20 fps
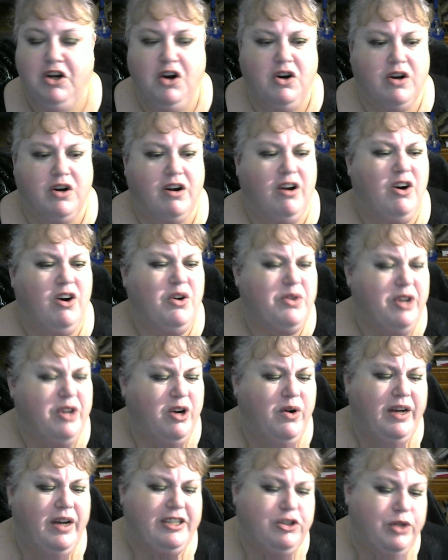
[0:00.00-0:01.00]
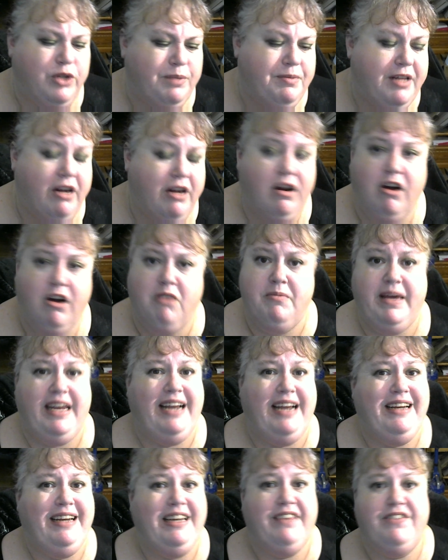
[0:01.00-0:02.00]
Or, oh no, I tripped there. Oh man,
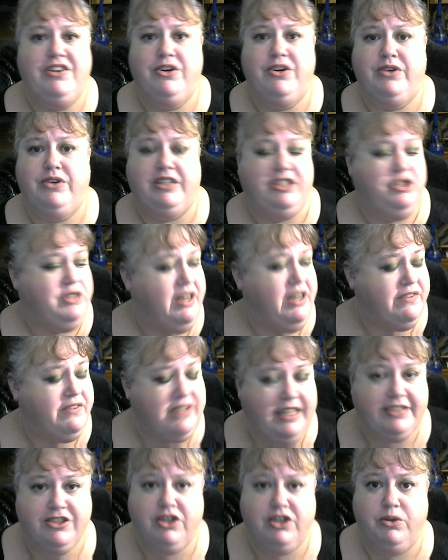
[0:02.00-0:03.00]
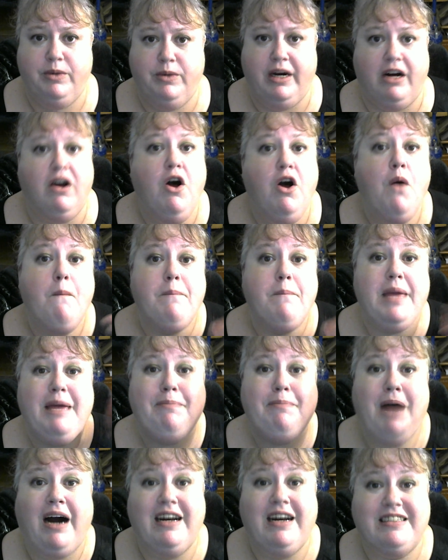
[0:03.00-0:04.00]
I didn't even notice. You covered that so well. Be
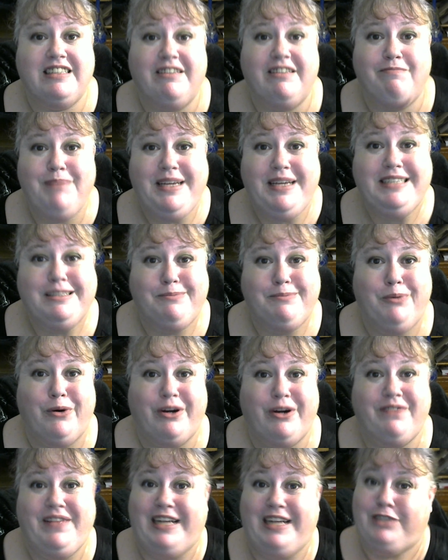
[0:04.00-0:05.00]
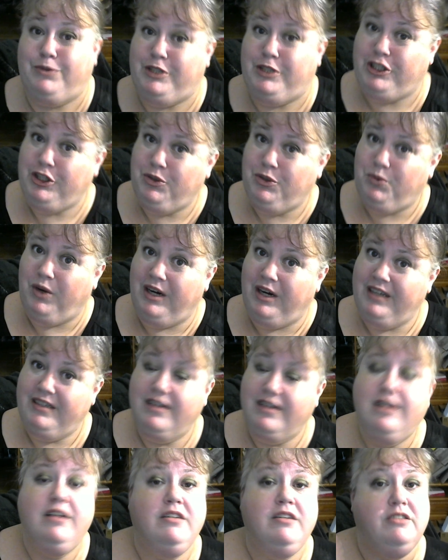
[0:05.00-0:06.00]
positive. Be supportive. That's what you'd want.
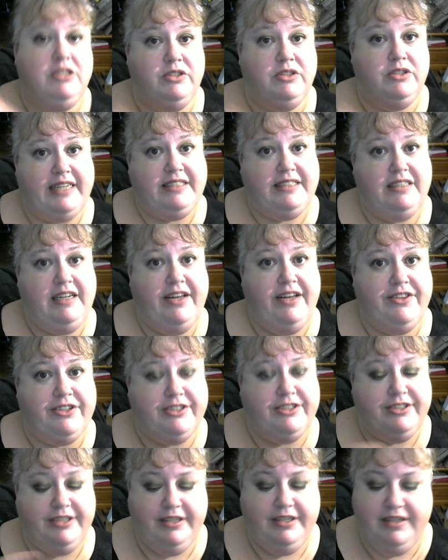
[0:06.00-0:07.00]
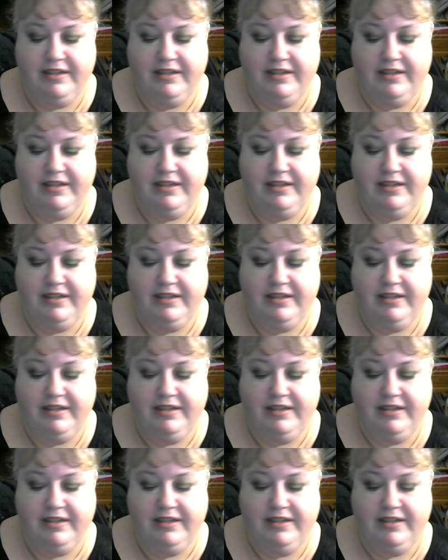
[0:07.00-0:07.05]
Do that to others.